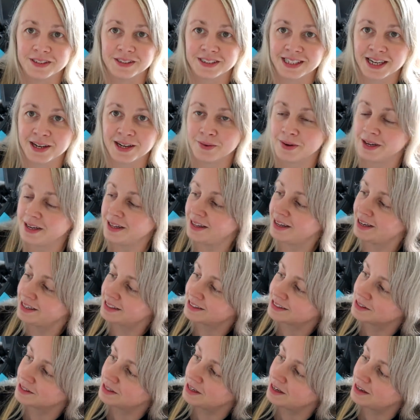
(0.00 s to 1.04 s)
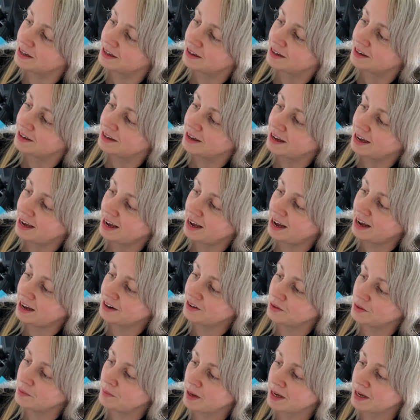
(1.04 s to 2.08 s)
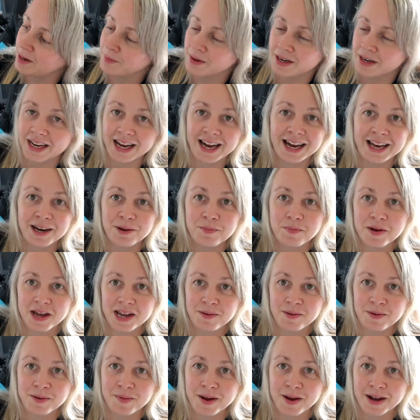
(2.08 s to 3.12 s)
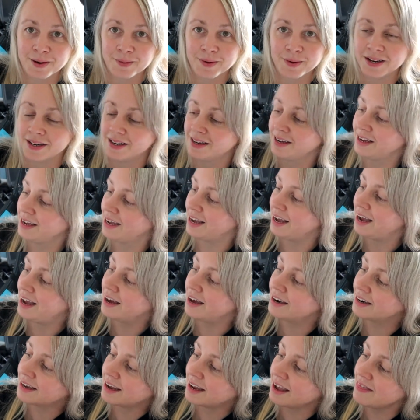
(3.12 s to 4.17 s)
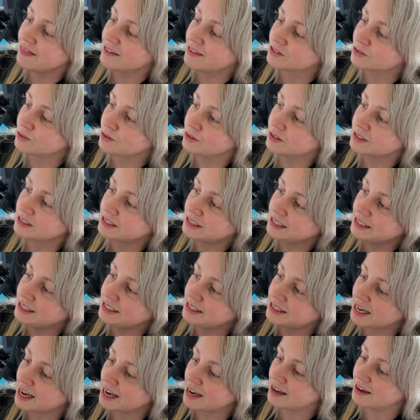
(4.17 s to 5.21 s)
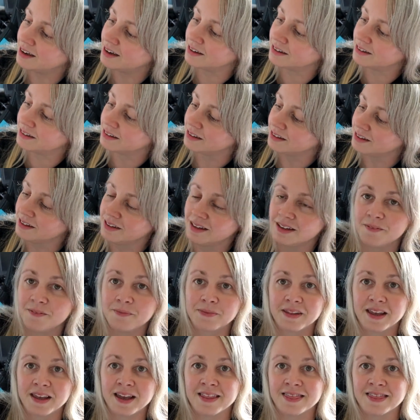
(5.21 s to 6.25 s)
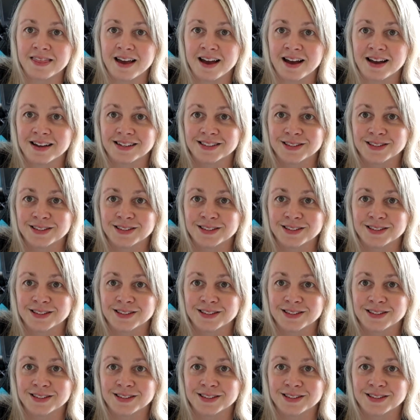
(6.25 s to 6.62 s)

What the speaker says: So it's an adult penguin and a baby penguin, and again there's all the detail in there.